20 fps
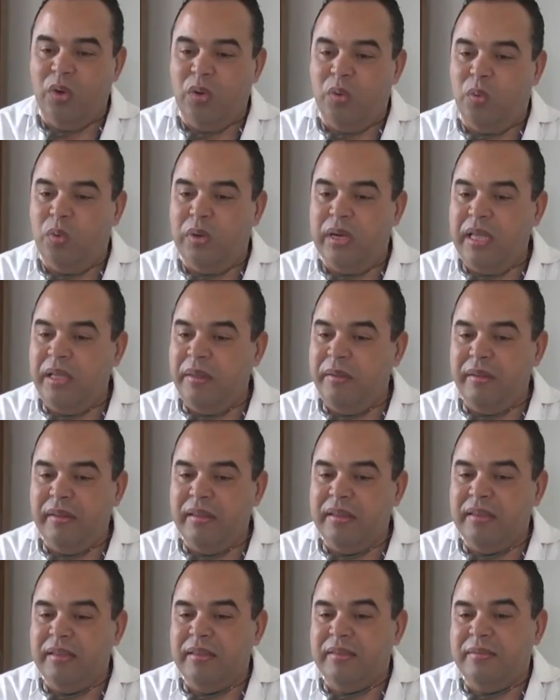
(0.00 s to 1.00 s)
Doctor
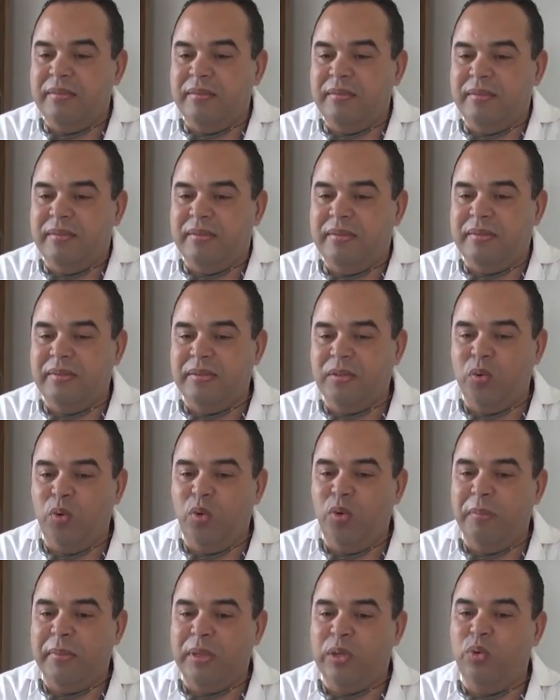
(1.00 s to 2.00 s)
Suisi is a
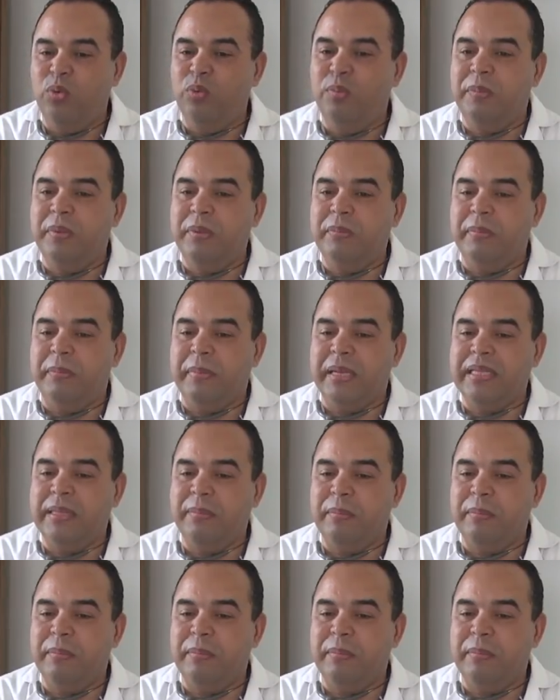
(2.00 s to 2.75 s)
lung and allergy